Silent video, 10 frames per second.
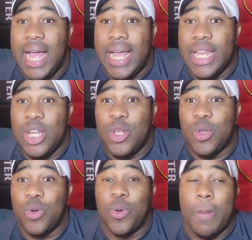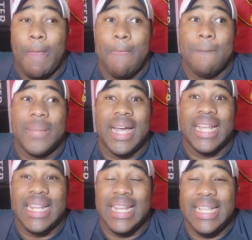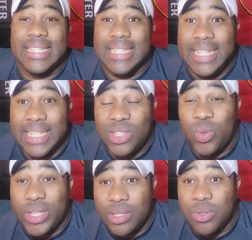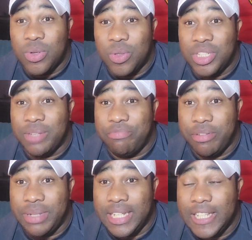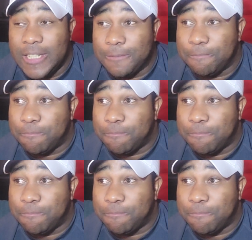and to at least hit 20 goals in the Premier League.